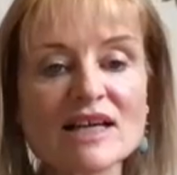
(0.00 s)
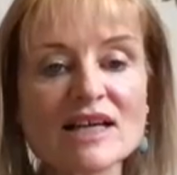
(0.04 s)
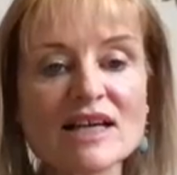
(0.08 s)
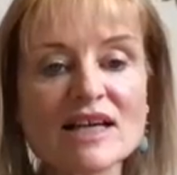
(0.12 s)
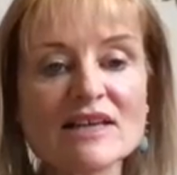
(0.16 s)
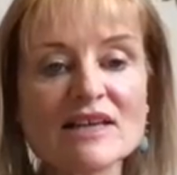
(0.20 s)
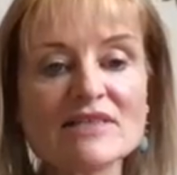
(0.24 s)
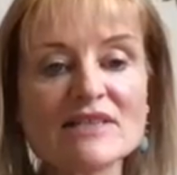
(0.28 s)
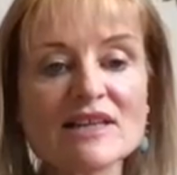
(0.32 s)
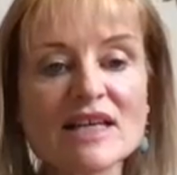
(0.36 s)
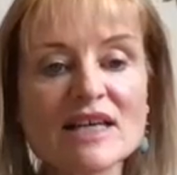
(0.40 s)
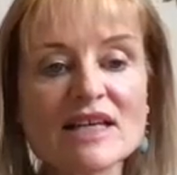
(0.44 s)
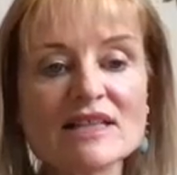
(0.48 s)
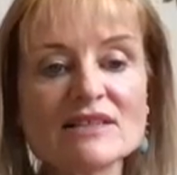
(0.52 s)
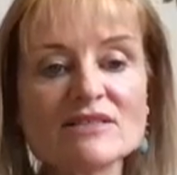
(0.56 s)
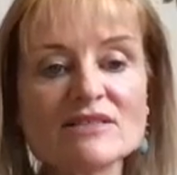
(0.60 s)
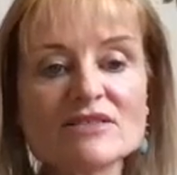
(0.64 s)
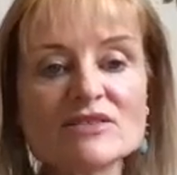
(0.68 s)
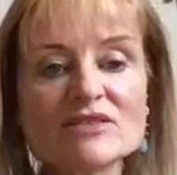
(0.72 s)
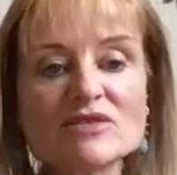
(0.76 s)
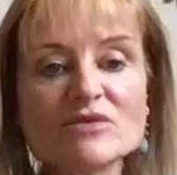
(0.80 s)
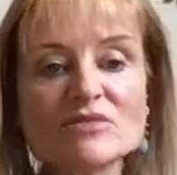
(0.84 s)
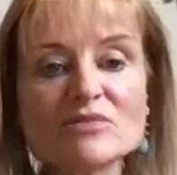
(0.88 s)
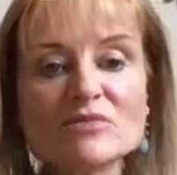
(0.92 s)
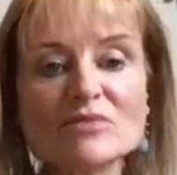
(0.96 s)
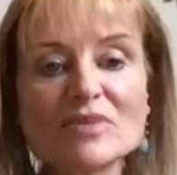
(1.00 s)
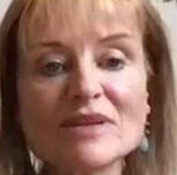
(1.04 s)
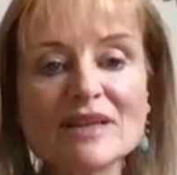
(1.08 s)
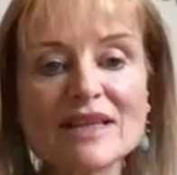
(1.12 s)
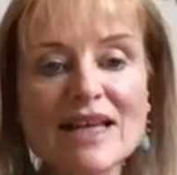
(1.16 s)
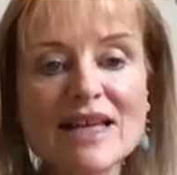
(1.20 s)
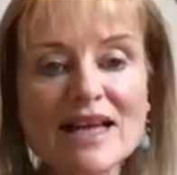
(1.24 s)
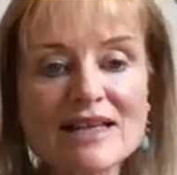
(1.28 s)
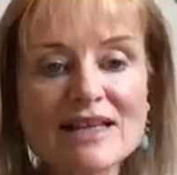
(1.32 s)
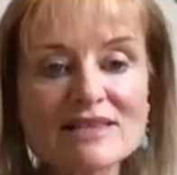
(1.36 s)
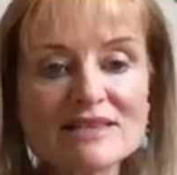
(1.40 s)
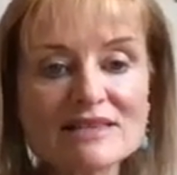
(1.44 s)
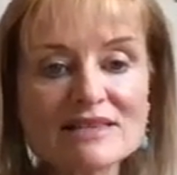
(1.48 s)
and then to
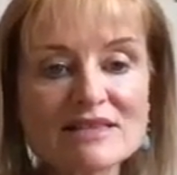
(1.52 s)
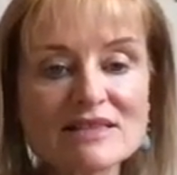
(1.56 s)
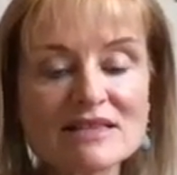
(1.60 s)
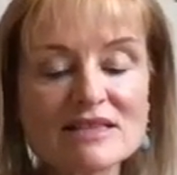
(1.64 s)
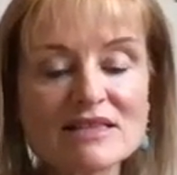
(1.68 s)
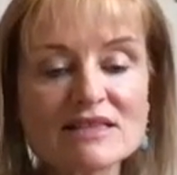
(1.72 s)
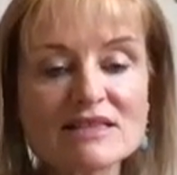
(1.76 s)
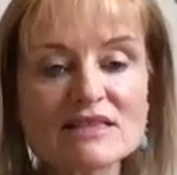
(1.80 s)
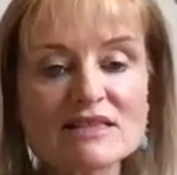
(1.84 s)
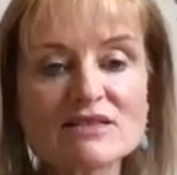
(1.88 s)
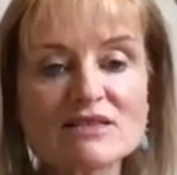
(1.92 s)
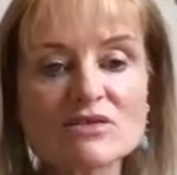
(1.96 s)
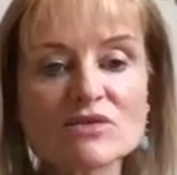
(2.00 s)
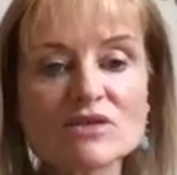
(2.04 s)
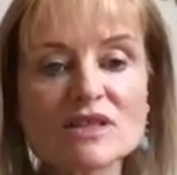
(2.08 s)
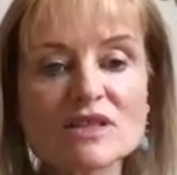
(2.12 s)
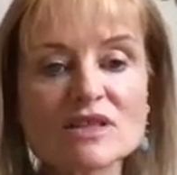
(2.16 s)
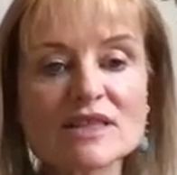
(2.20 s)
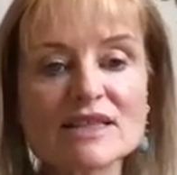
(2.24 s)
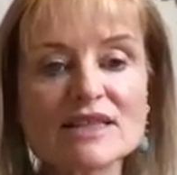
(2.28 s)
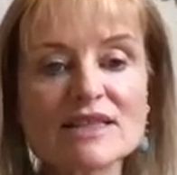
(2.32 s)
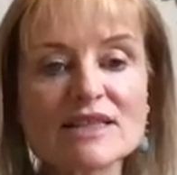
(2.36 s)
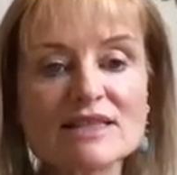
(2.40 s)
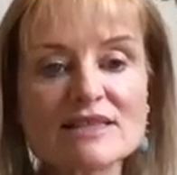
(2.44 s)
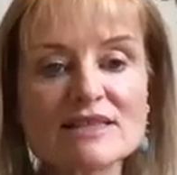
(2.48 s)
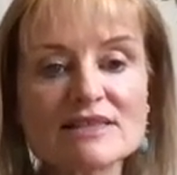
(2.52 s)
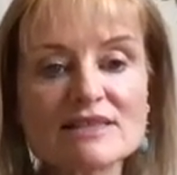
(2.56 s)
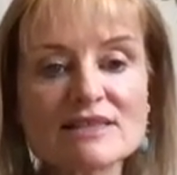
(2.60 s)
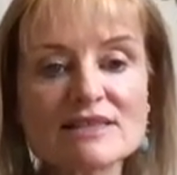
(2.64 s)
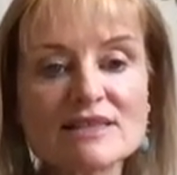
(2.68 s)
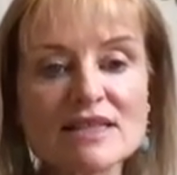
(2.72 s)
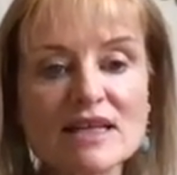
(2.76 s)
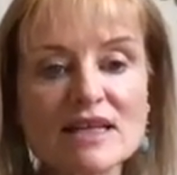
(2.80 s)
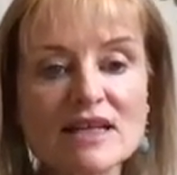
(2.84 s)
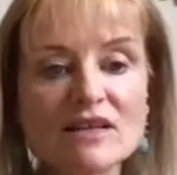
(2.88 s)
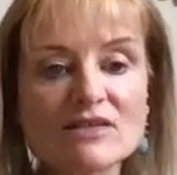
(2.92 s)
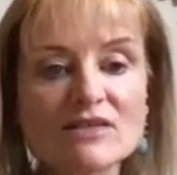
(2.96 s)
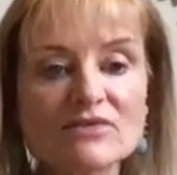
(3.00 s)
bless the soil
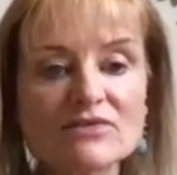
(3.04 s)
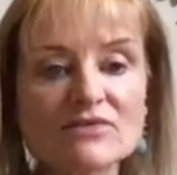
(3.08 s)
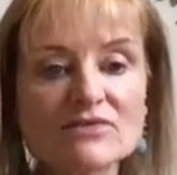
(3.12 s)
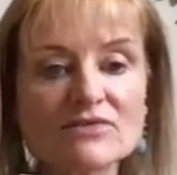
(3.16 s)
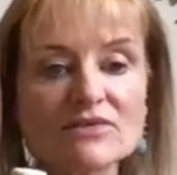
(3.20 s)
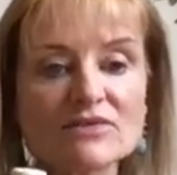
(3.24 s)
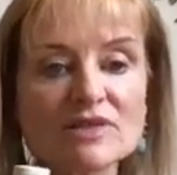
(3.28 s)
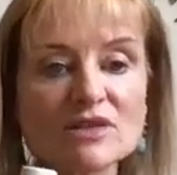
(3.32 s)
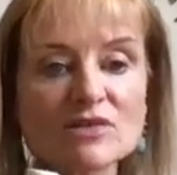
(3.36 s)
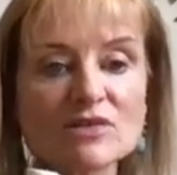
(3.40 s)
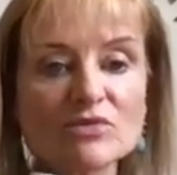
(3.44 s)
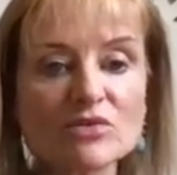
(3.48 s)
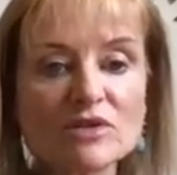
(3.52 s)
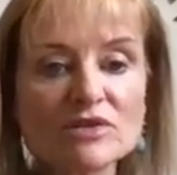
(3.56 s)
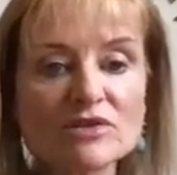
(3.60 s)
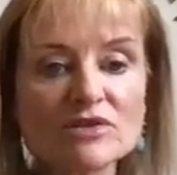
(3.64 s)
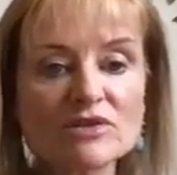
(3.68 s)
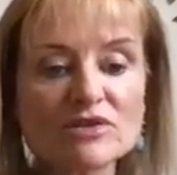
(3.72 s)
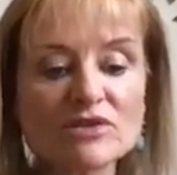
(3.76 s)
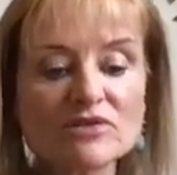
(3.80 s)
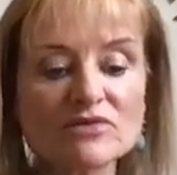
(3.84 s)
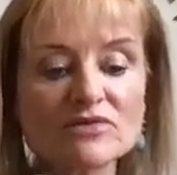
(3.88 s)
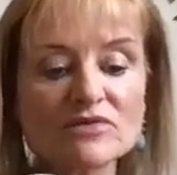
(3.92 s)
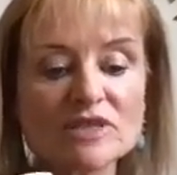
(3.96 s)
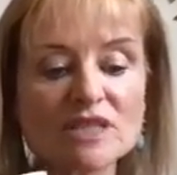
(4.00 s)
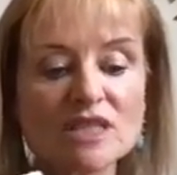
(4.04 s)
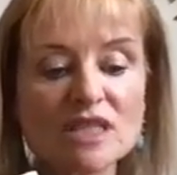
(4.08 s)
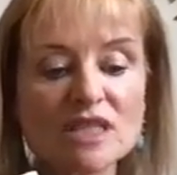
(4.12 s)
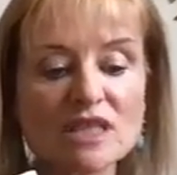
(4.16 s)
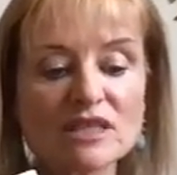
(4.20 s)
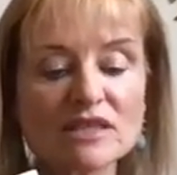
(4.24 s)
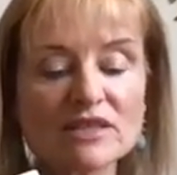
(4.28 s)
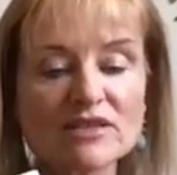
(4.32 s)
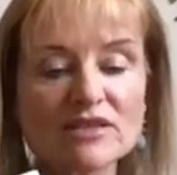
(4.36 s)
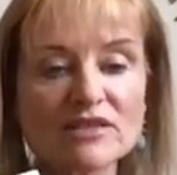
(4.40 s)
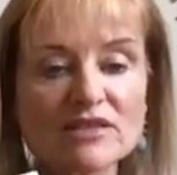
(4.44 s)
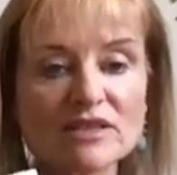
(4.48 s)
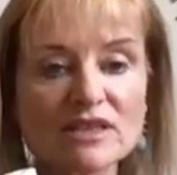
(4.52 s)
itself. So once you've
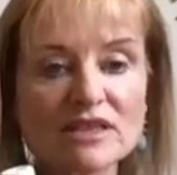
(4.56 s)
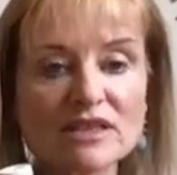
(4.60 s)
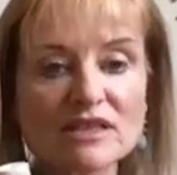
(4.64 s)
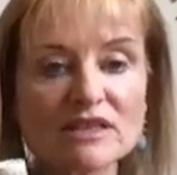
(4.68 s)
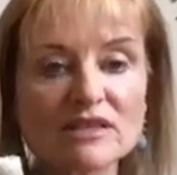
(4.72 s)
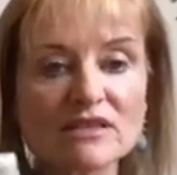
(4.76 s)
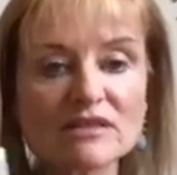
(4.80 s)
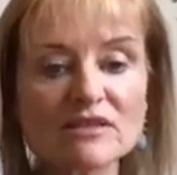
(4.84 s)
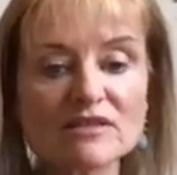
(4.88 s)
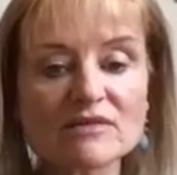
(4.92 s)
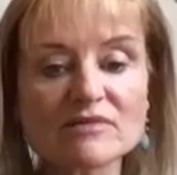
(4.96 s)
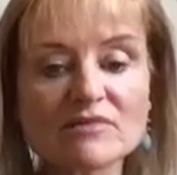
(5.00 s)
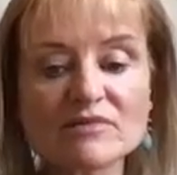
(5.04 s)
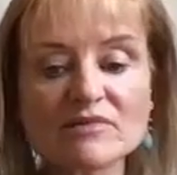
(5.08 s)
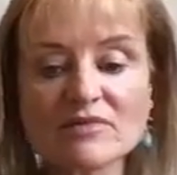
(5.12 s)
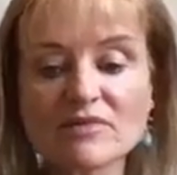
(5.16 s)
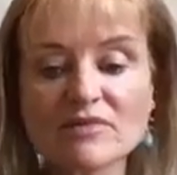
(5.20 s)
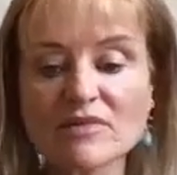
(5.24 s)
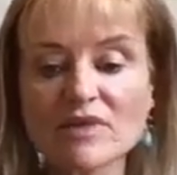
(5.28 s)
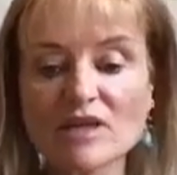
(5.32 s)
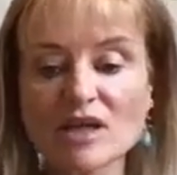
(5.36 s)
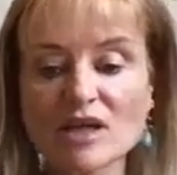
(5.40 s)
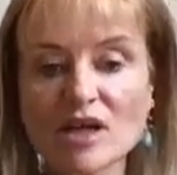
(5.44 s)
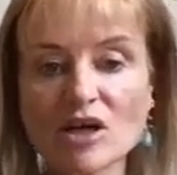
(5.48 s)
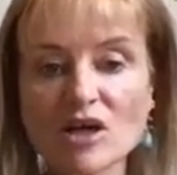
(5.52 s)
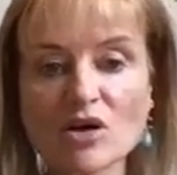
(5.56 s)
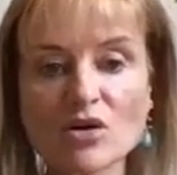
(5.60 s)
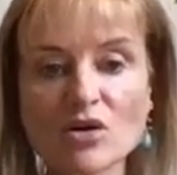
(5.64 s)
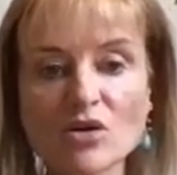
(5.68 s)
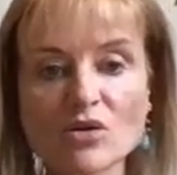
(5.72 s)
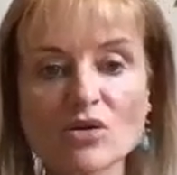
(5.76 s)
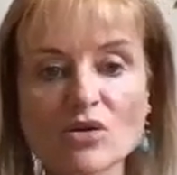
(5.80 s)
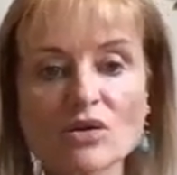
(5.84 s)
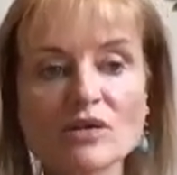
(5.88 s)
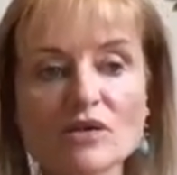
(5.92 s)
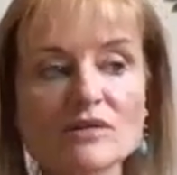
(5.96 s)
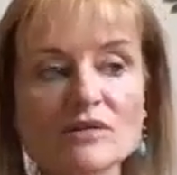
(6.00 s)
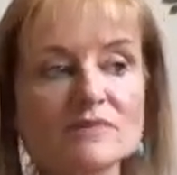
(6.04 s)
dug your little
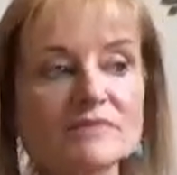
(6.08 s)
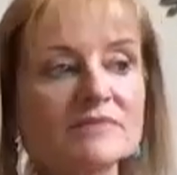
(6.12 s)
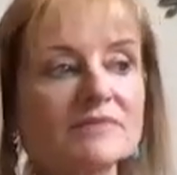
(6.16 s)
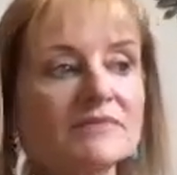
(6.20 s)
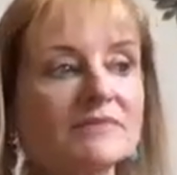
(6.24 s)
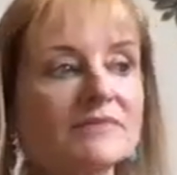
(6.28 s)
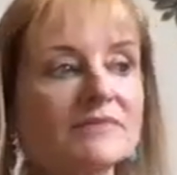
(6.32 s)
hole,